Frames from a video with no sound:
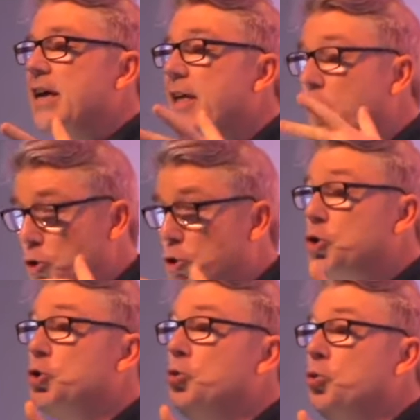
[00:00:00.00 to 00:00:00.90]
that are
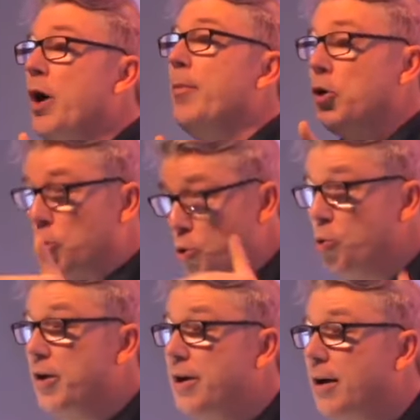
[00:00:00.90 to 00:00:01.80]
true about
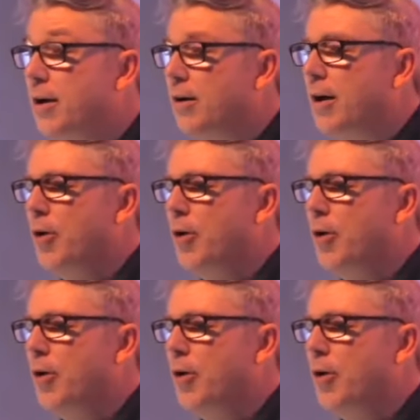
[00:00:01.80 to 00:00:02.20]
who we are,